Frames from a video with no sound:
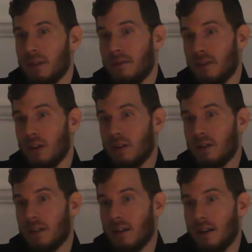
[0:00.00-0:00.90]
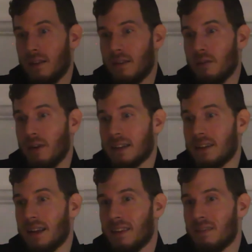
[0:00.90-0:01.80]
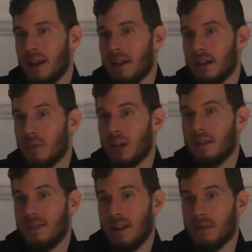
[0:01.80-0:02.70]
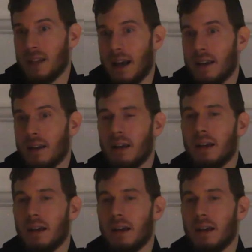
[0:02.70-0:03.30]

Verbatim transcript: even though it's the resident spirit. But it seems like